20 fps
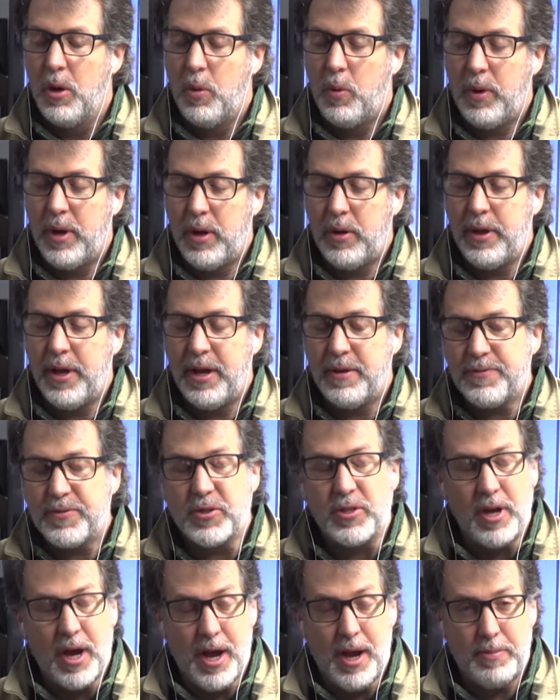Well,
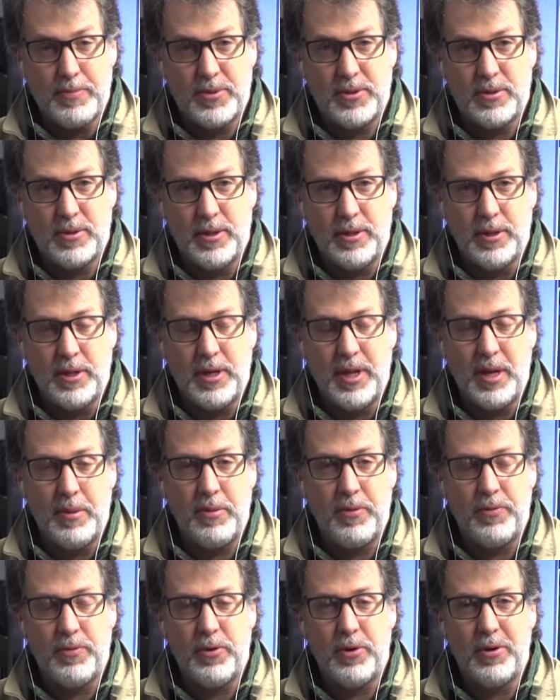f-stops, and the name
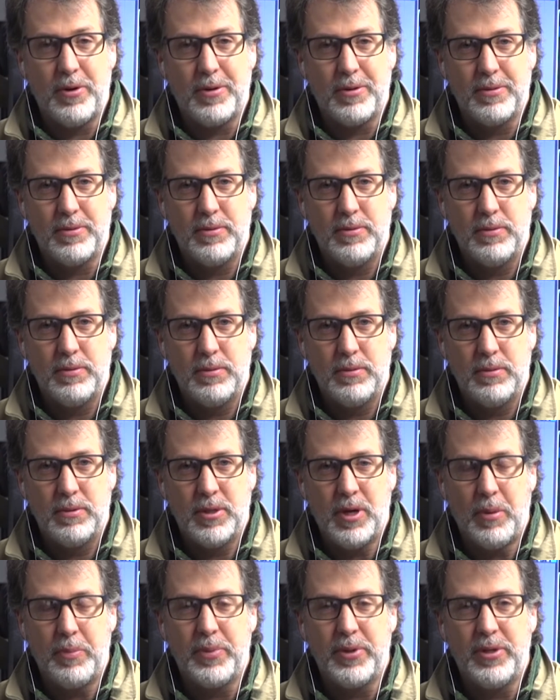of your
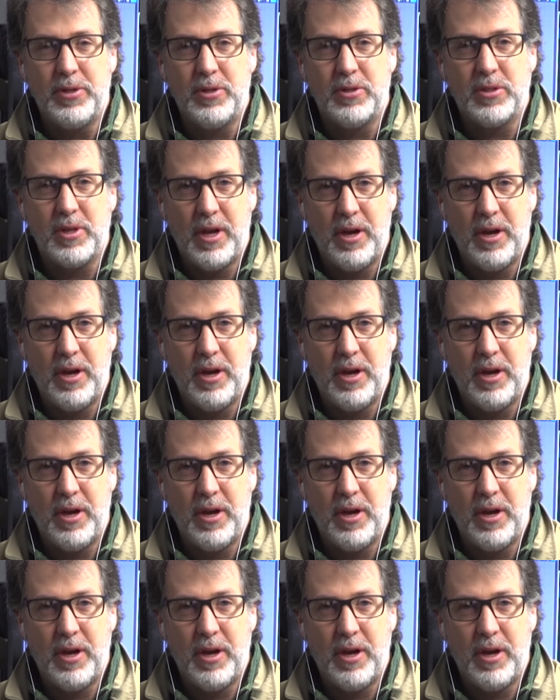company is